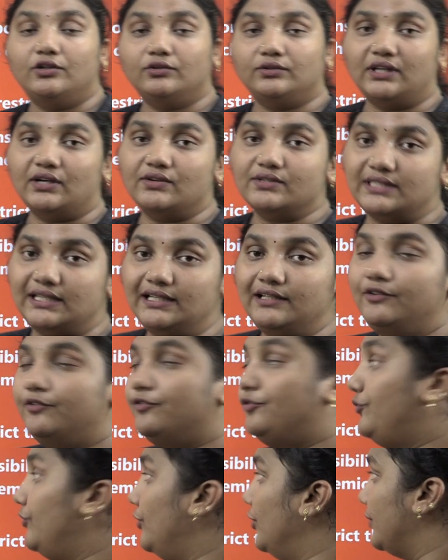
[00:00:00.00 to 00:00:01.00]

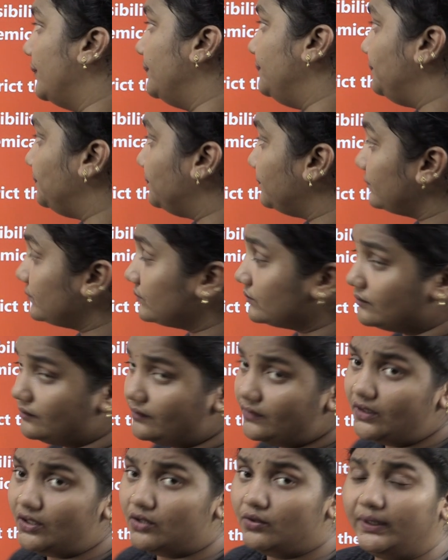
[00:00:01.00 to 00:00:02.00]
2004.
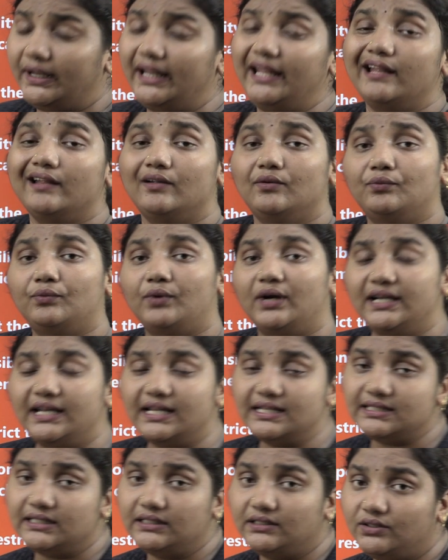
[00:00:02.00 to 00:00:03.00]
Okay, what
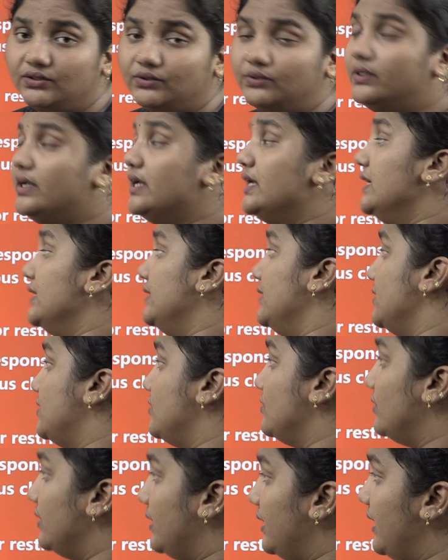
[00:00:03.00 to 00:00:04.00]
does it do?
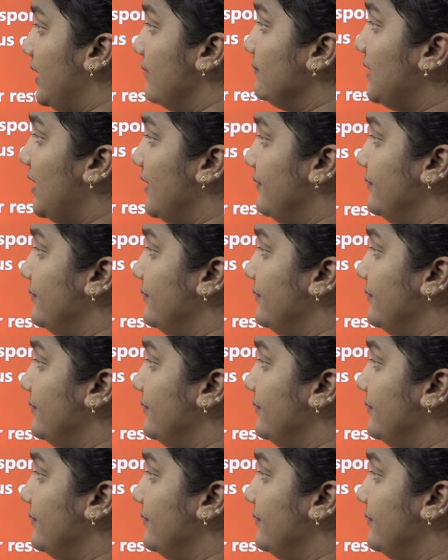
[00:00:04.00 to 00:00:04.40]
This Rotterdam